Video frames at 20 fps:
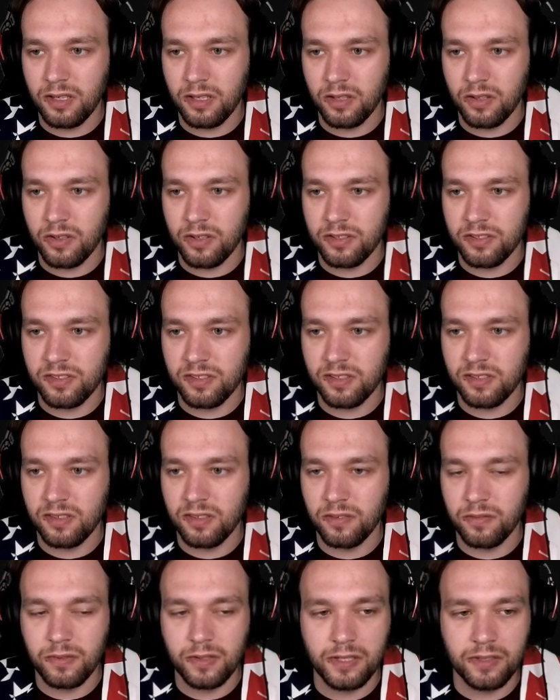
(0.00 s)
I lost
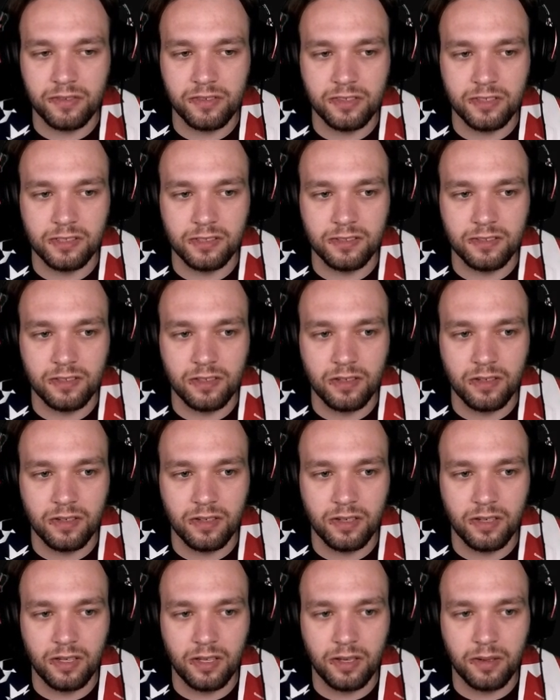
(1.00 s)
65 cents
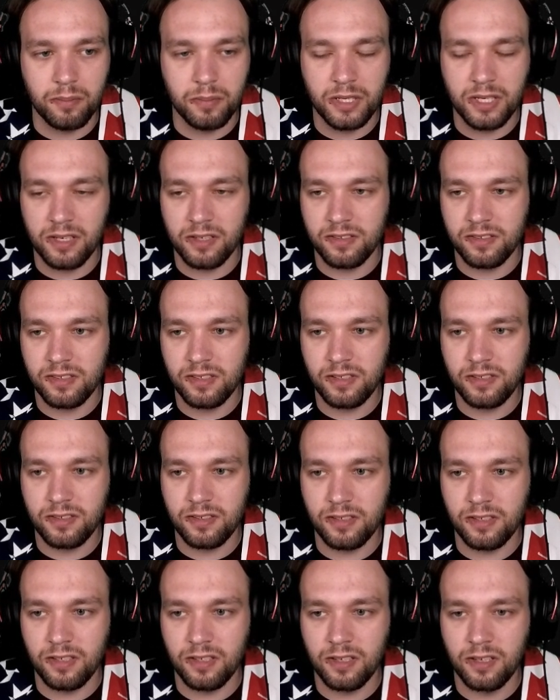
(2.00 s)
on
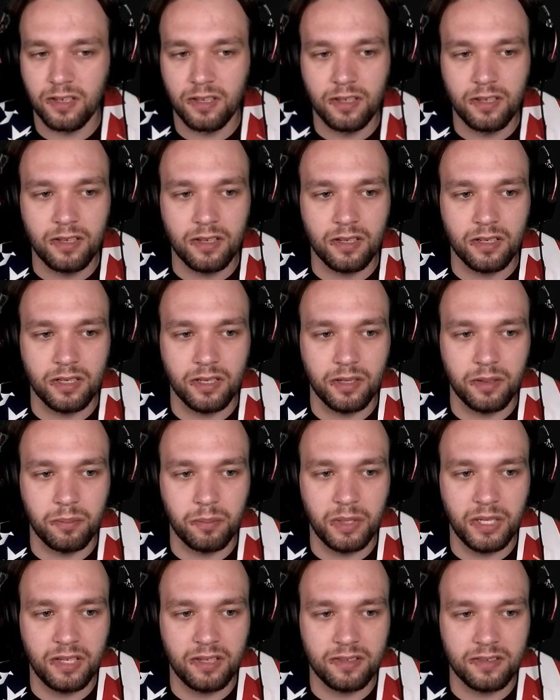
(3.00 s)
MICT. and I
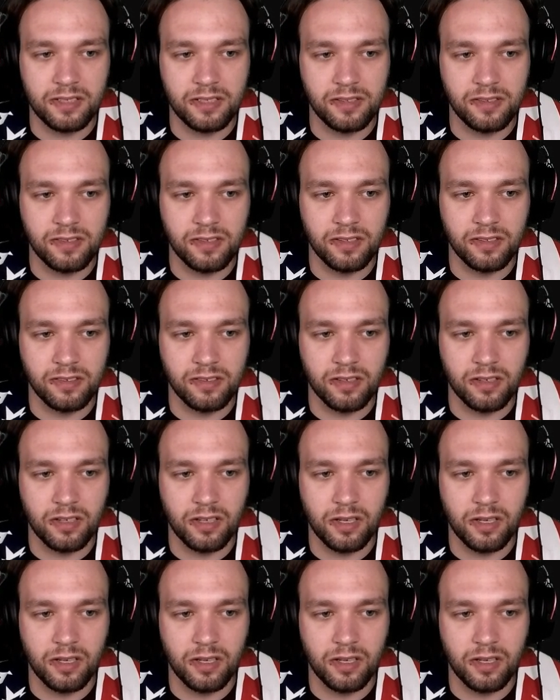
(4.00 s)
made 10 cents on